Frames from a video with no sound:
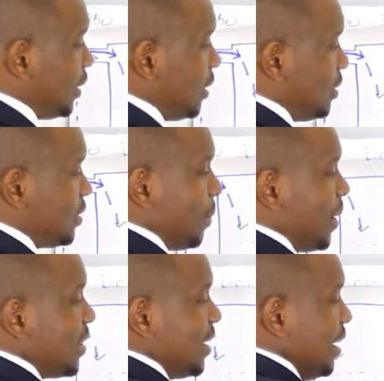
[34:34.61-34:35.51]
some
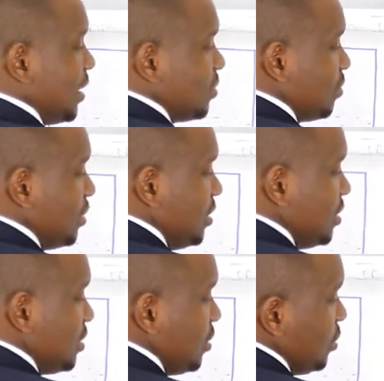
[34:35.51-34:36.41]
other
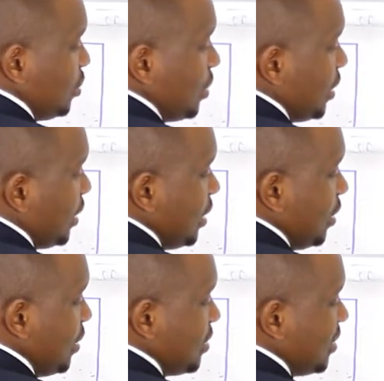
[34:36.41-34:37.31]
luxuries, jewelry
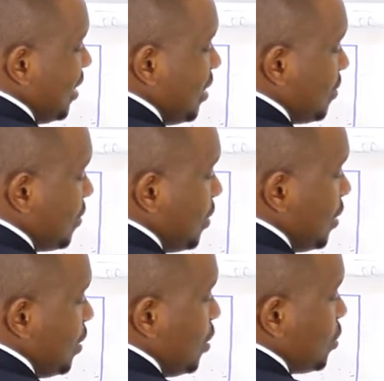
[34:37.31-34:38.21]
and stuff.
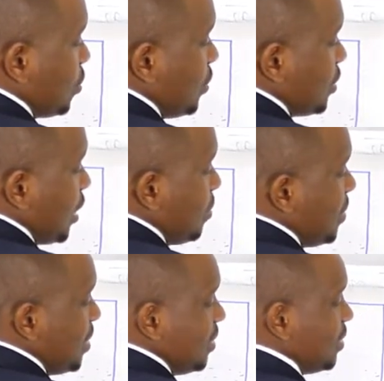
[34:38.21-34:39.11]
So this can
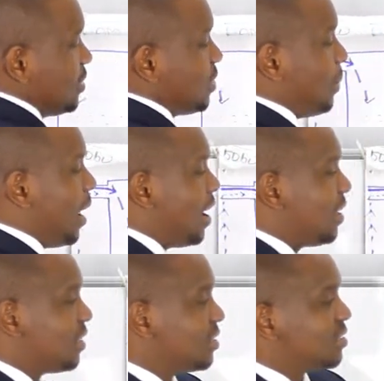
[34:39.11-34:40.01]
be some
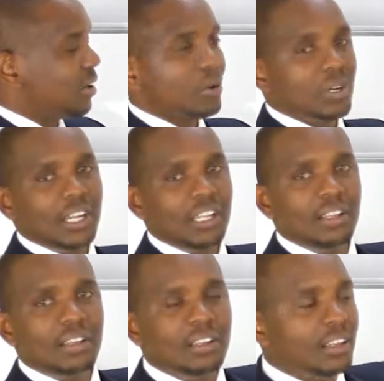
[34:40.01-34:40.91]
other secondary
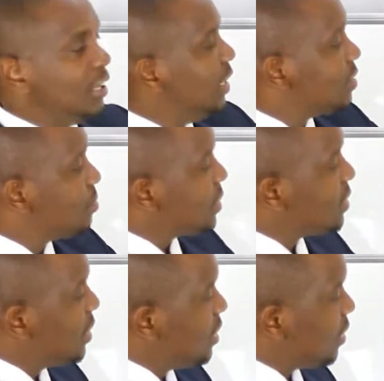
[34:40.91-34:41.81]
needs. But
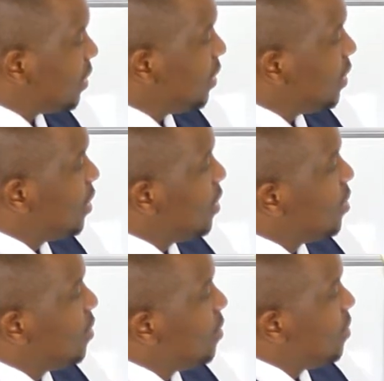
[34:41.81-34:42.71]
here,
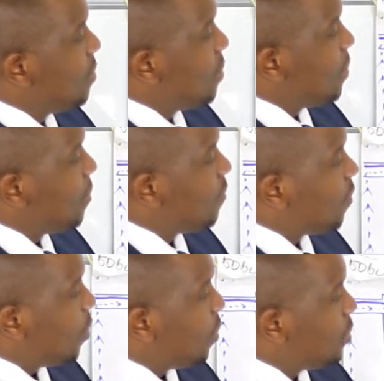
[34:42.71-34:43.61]

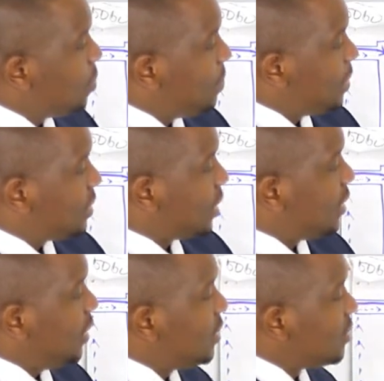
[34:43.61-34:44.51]
for your basic
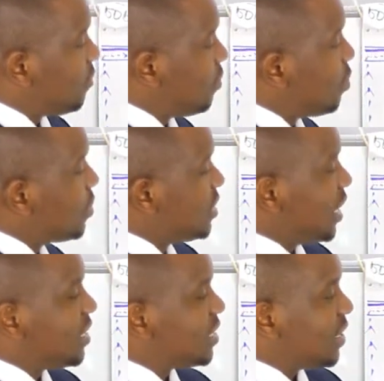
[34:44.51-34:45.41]
needs, the food,
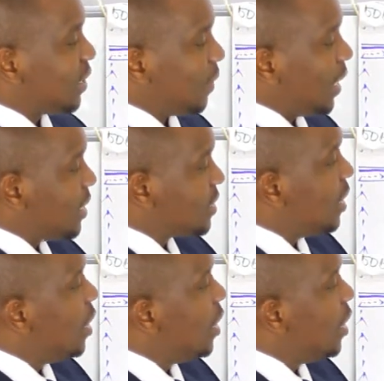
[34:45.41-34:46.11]
shelter, the rent,